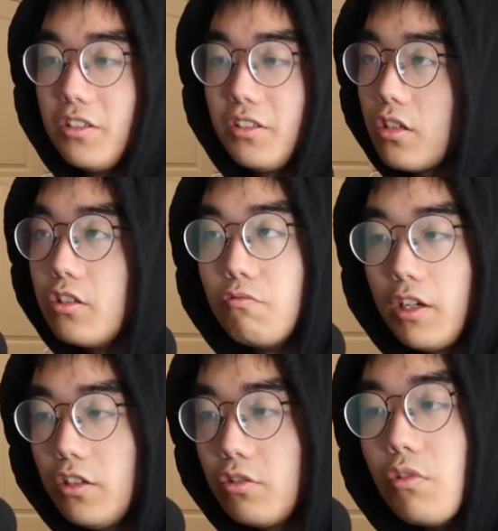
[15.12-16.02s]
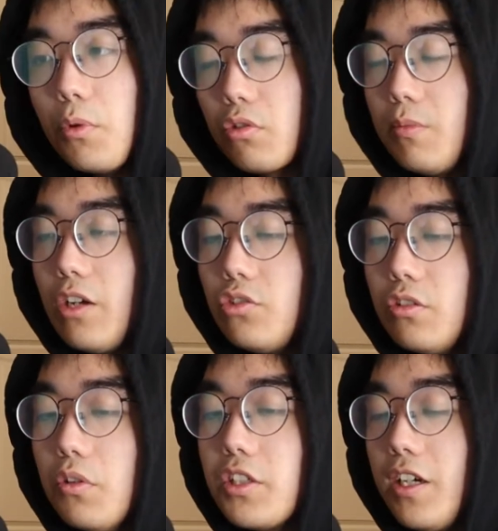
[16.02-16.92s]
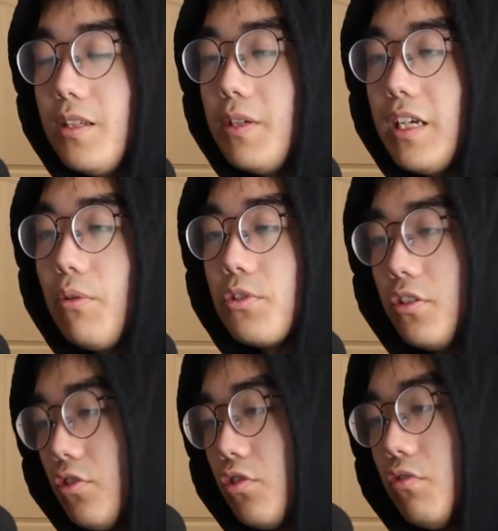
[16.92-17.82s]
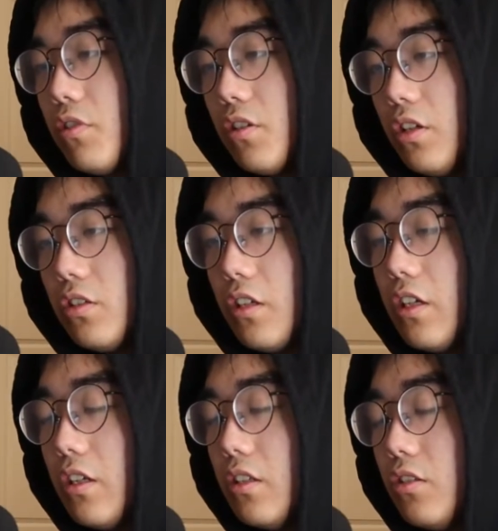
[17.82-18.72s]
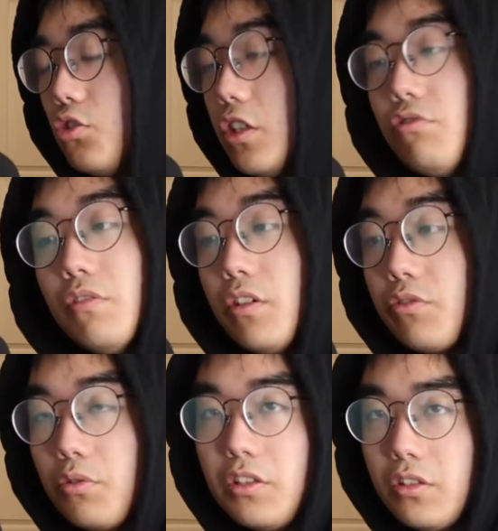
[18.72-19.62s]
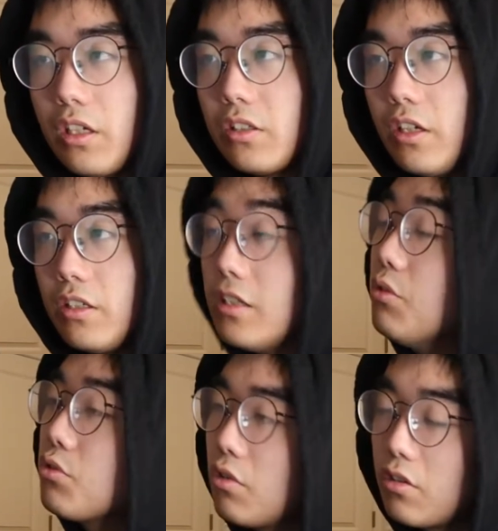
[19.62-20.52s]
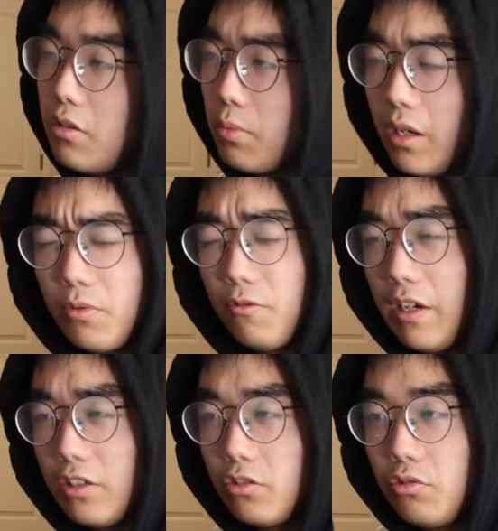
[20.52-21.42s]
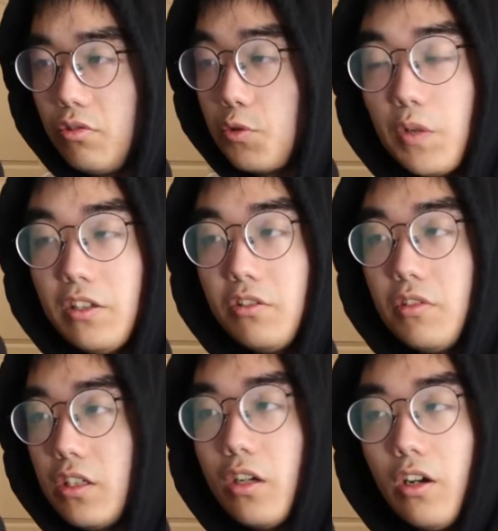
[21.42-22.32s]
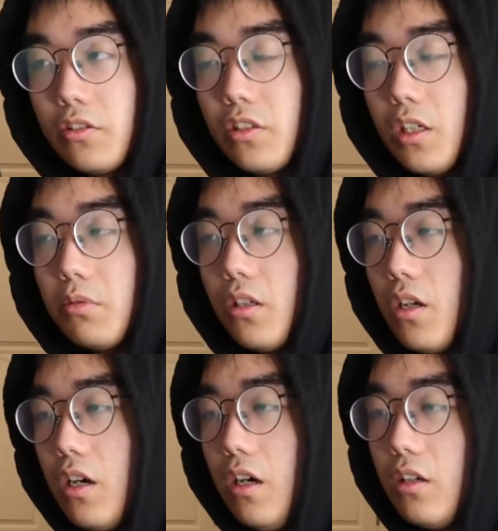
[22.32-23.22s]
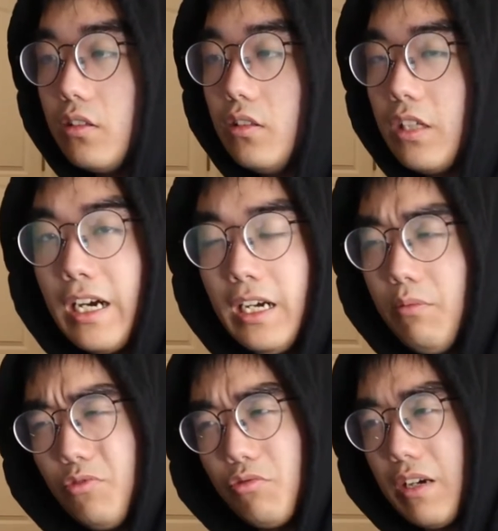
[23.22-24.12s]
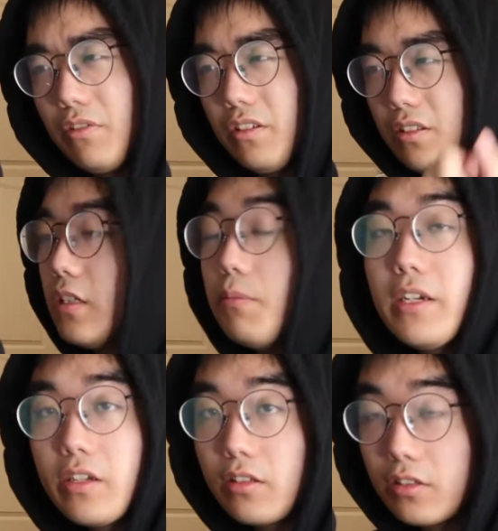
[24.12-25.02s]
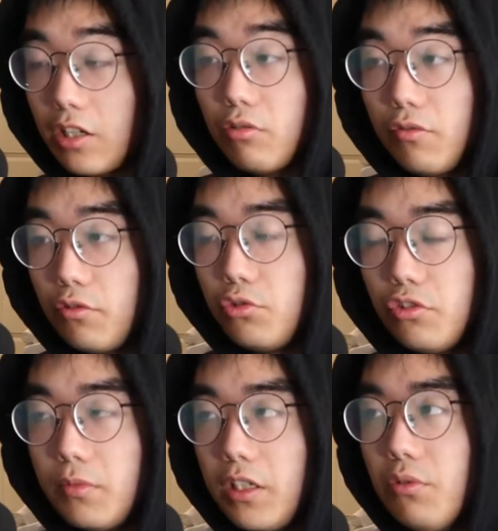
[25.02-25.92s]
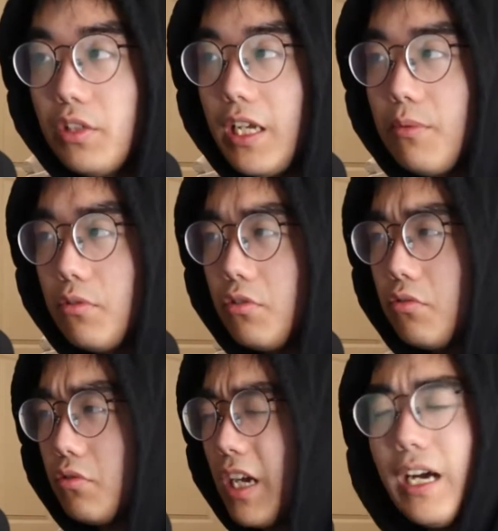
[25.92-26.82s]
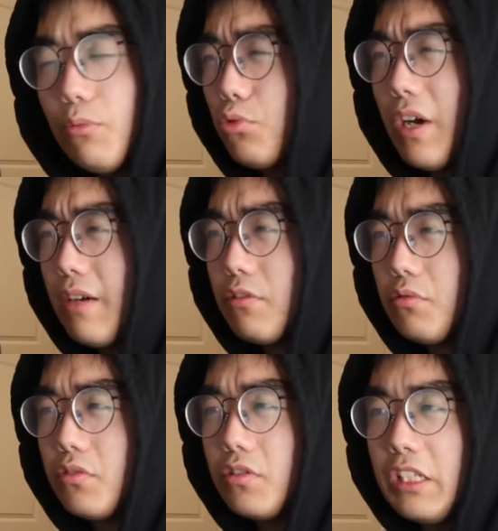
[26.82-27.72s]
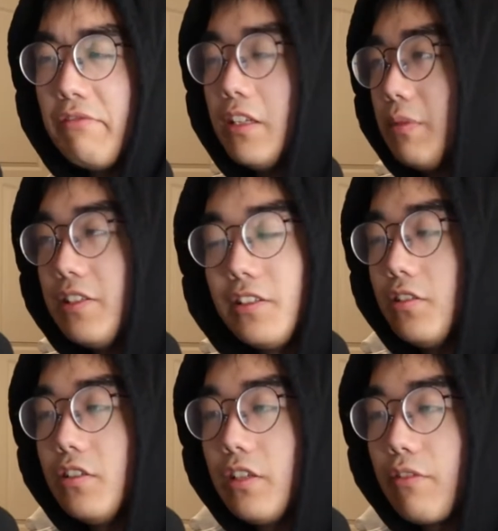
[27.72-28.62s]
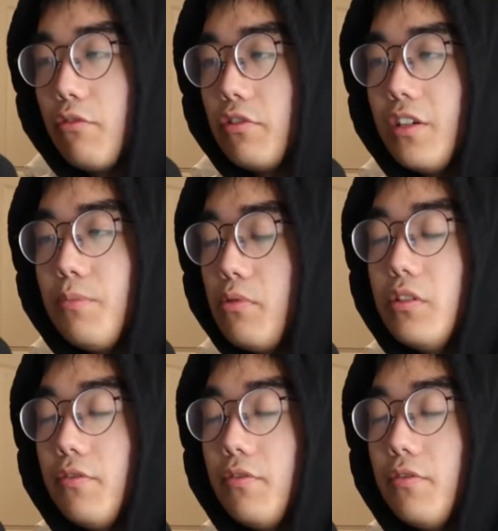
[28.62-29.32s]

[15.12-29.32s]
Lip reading: is. So Erased with Bokumachi was an anime that was initially released in January of 2016 and it was quickly popularized due to its rather unique concept on time traveling. And the main character Satoru Fujinuma, he was able to time travel during random instances. Like for example, in